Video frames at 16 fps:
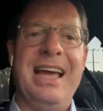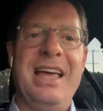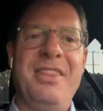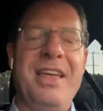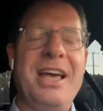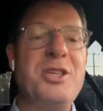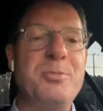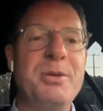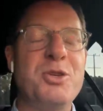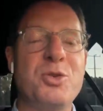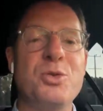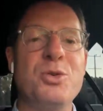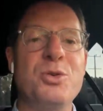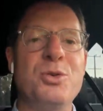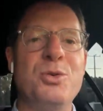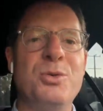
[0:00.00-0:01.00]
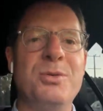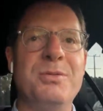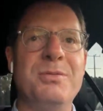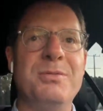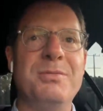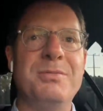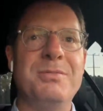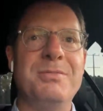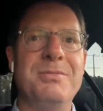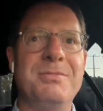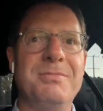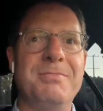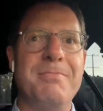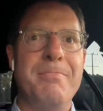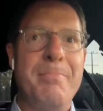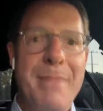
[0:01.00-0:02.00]
And that's been true
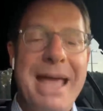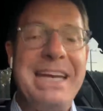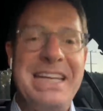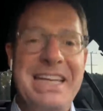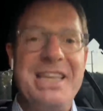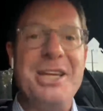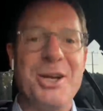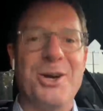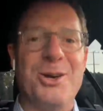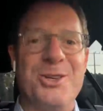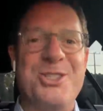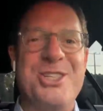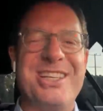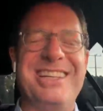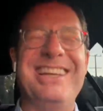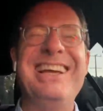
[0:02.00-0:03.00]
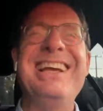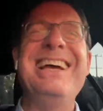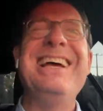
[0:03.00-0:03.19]
many years.